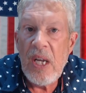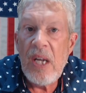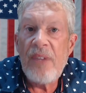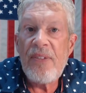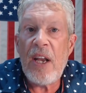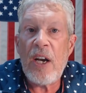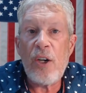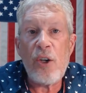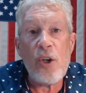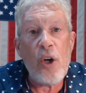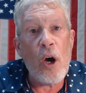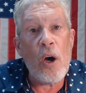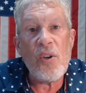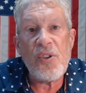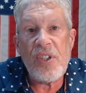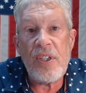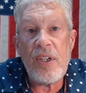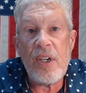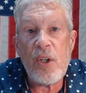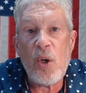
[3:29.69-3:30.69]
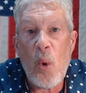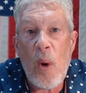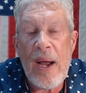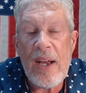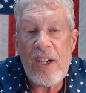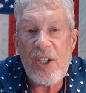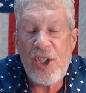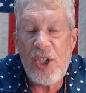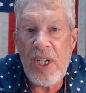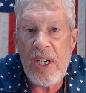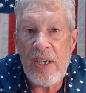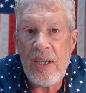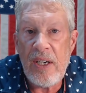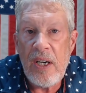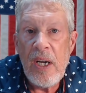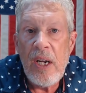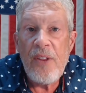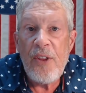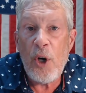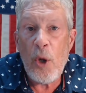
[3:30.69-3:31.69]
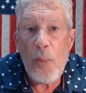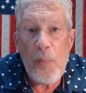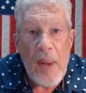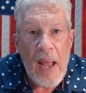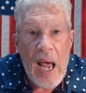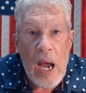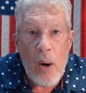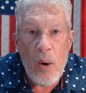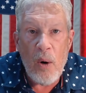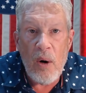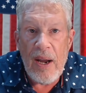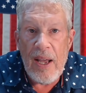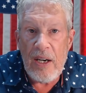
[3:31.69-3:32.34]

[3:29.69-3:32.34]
that it calls into question their power